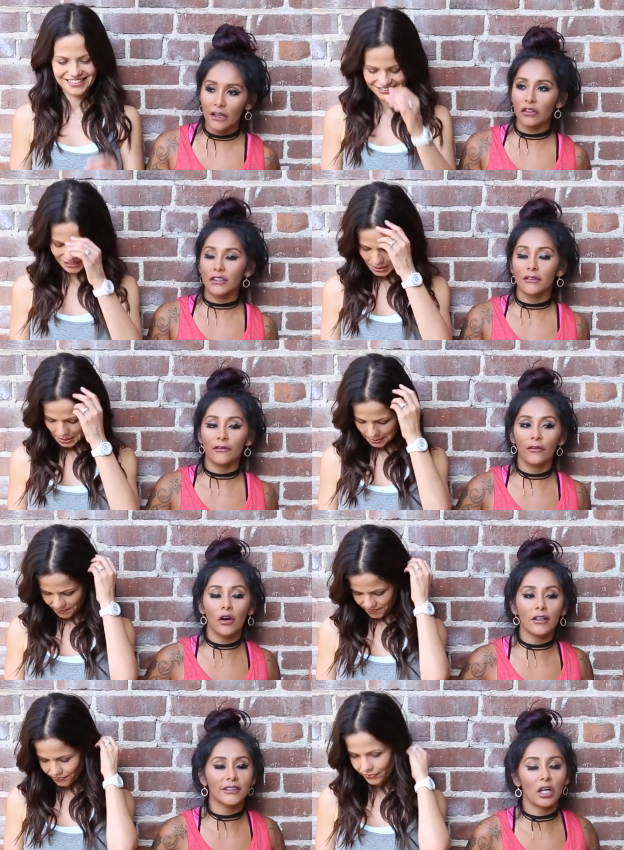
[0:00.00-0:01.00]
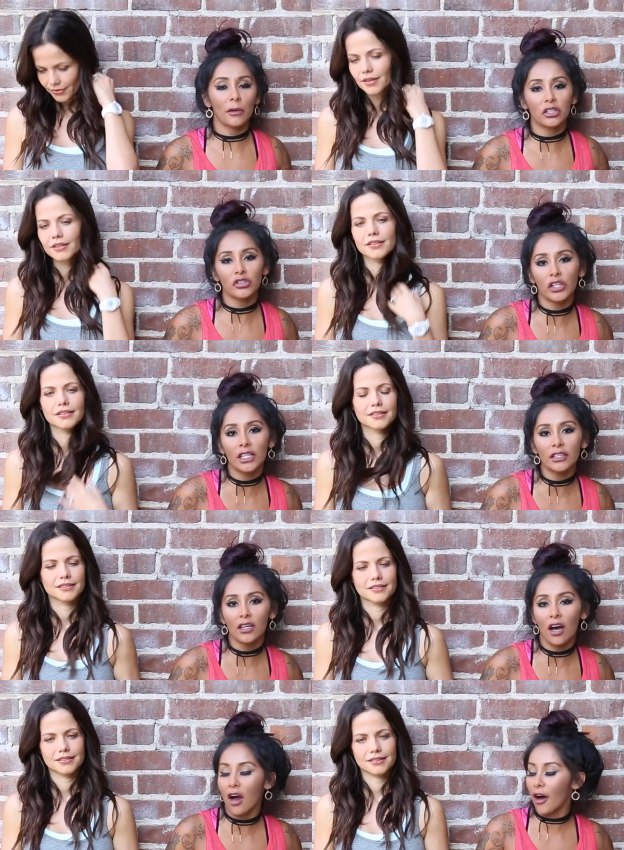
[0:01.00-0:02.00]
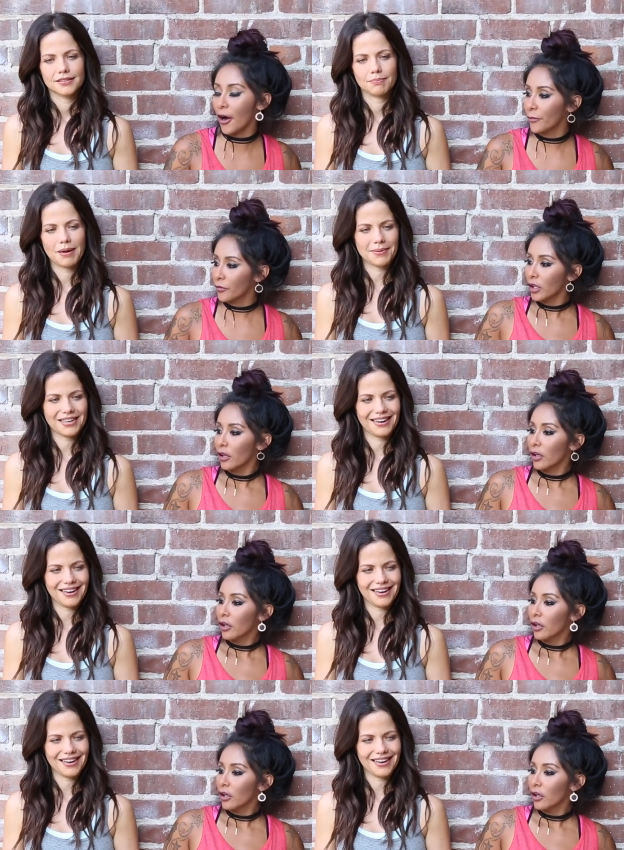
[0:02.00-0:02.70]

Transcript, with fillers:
Speaker 1: Favorite fall Starbucks drink? Um, Pumpkin